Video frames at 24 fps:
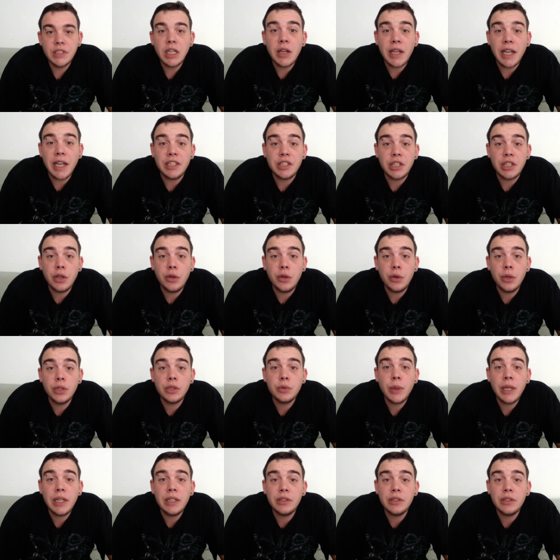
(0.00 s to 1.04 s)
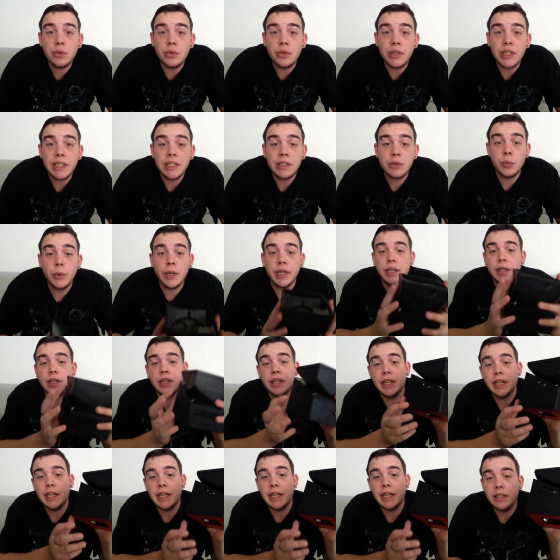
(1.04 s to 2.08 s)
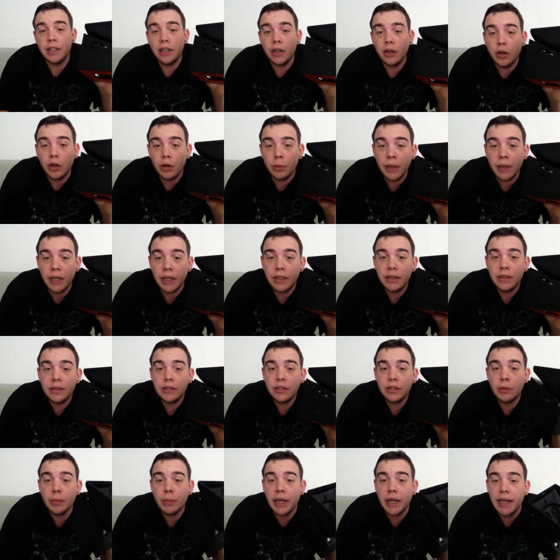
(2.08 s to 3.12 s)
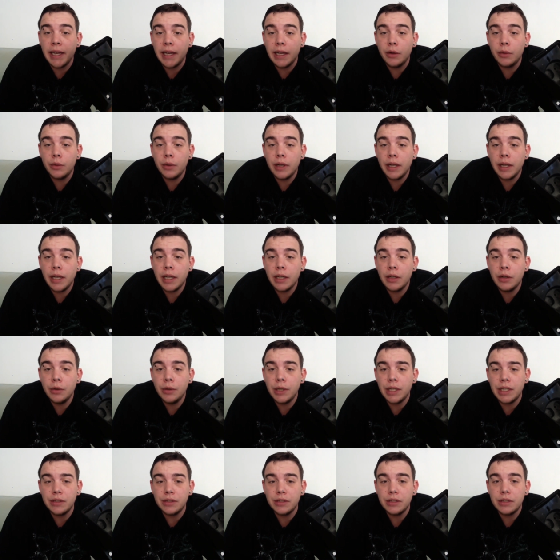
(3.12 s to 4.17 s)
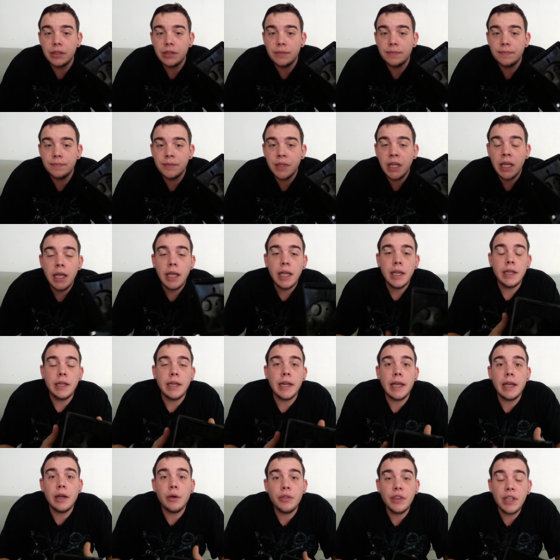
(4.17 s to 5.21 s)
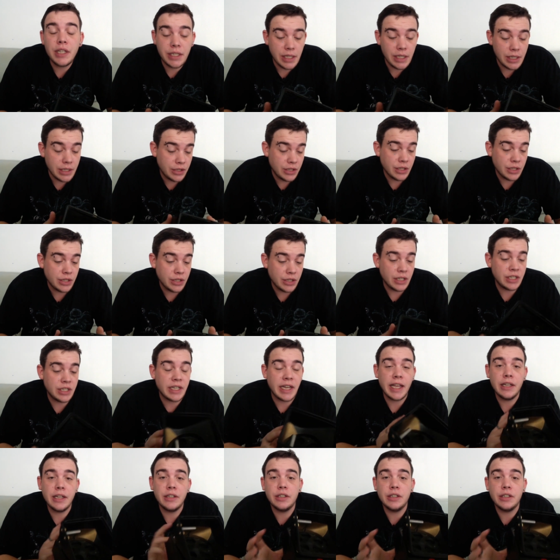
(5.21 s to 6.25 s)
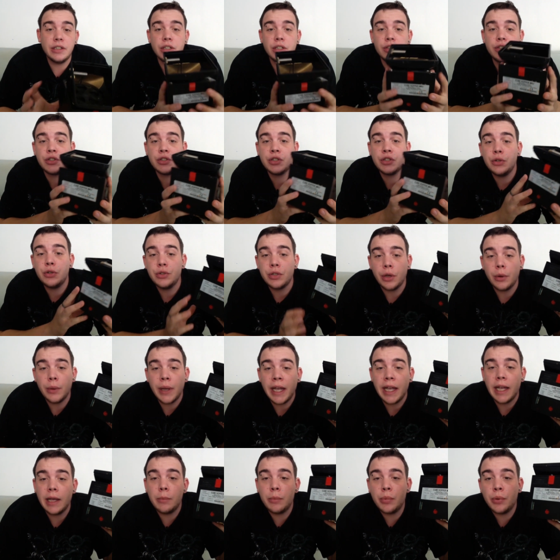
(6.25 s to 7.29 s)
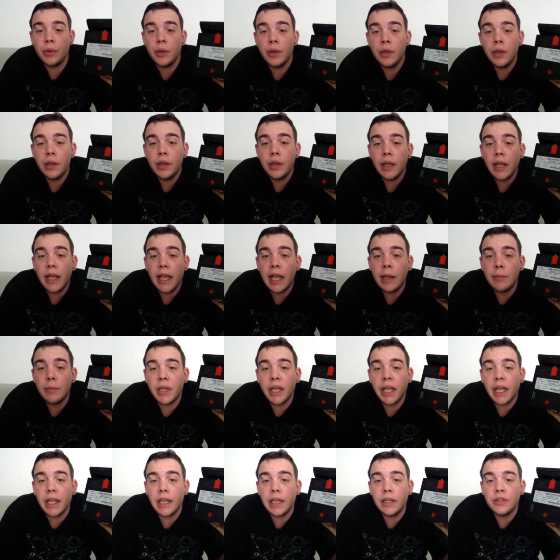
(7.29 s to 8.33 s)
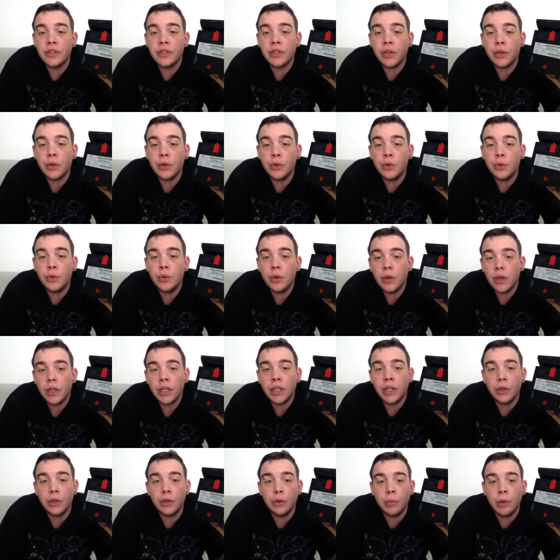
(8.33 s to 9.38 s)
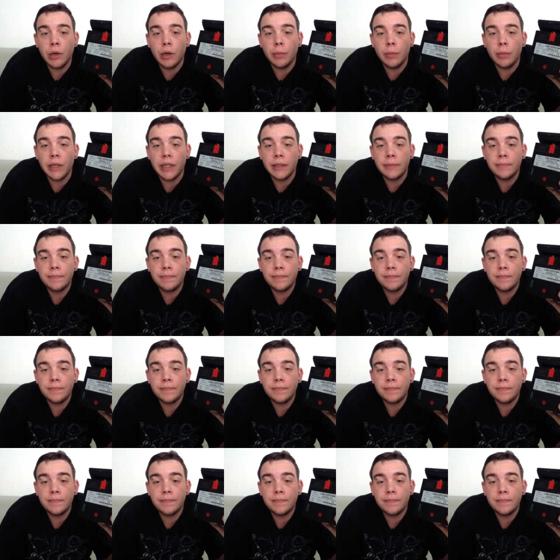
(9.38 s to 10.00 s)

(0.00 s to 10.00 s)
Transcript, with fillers: Okay, so as well as all this, we're going to need a hopper to pay out our coins. Now, this is just a standard Suzo Hap MK2 cube hopper.